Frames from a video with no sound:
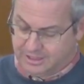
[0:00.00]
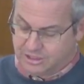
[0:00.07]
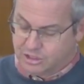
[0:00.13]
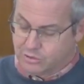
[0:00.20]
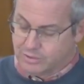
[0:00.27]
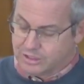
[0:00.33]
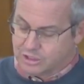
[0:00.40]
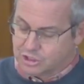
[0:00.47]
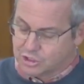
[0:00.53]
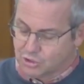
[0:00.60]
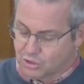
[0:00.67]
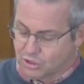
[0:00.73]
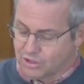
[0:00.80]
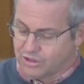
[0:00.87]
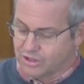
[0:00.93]
to
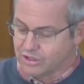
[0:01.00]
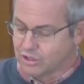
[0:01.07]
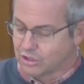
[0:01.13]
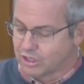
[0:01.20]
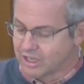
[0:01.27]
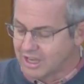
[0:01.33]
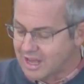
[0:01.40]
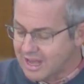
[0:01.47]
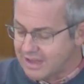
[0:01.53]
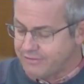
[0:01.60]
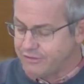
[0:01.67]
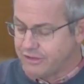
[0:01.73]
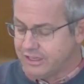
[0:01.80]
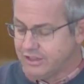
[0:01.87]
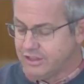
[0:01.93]
ensure that your life
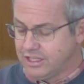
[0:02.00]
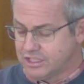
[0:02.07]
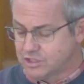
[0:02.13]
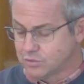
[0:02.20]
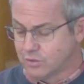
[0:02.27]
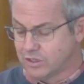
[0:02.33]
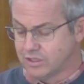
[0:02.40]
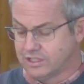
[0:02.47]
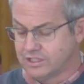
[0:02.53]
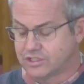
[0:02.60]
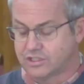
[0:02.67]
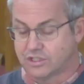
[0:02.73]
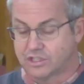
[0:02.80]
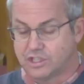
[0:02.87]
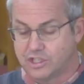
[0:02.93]
in this world is
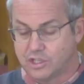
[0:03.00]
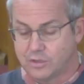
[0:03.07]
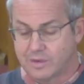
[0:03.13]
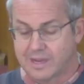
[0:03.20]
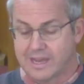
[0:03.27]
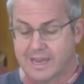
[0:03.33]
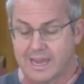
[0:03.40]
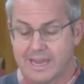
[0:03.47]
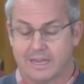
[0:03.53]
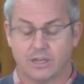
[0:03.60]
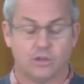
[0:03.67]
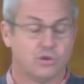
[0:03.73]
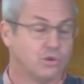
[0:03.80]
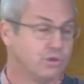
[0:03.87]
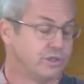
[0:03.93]
secure
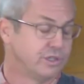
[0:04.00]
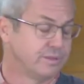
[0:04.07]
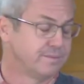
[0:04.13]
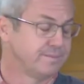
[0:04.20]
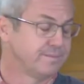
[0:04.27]
and good?